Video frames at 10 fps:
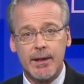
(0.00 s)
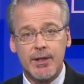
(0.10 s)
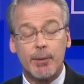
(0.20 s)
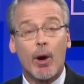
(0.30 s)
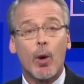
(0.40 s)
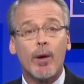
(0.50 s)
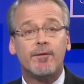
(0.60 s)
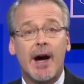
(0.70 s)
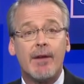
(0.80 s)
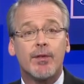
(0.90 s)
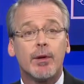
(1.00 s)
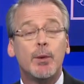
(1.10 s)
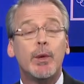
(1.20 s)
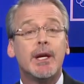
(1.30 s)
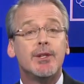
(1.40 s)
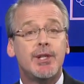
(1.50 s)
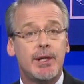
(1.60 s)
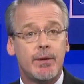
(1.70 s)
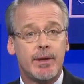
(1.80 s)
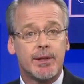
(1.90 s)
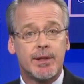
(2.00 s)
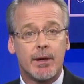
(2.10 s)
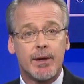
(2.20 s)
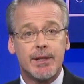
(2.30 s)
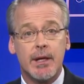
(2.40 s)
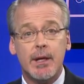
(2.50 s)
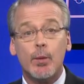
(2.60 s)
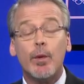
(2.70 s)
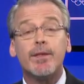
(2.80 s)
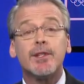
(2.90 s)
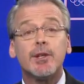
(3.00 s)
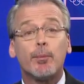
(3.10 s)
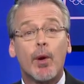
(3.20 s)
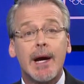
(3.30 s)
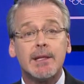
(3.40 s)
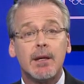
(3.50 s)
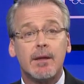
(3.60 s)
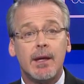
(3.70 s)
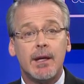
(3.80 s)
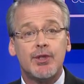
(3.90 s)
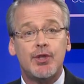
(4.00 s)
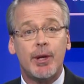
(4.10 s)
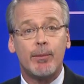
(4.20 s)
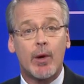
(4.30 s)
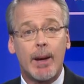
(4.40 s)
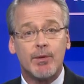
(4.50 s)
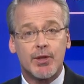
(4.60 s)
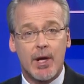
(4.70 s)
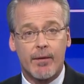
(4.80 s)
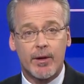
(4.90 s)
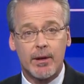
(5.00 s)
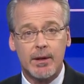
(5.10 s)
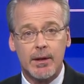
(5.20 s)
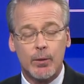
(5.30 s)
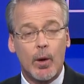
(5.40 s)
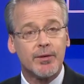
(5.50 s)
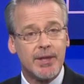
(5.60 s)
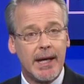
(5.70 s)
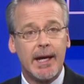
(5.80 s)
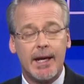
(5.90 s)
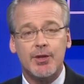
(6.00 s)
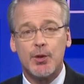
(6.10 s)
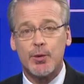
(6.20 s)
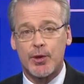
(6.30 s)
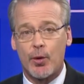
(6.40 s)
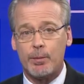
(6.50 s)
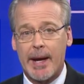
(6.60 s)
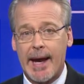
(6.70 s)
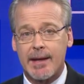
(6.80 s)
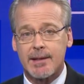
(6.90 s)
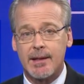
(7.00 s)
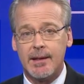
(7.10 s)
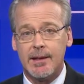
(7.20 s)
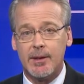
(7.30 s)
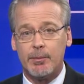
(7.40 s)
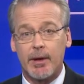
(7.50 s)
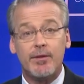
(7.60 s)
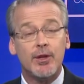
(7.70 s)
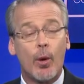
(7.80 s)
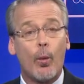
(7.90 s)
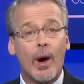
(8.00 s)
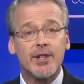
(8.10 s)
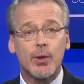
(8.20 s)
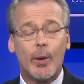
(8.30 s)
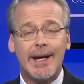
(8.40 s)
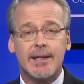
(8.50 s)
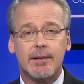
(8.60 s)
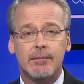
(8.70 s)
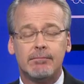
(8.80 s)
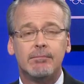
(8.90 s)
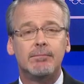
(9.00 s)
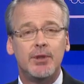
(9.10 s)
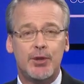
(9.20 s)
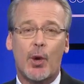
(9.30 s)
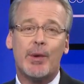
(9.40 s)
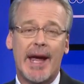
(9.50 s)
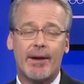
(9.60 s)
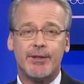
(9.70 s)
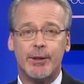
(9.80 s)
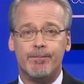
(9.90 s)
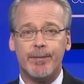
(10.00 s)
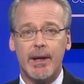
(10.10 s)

Tomorrow at 5:30 we continue this series with the surprising things Jim Graham discovered while digging into his own past. But if you don't want to wait, you don't have to.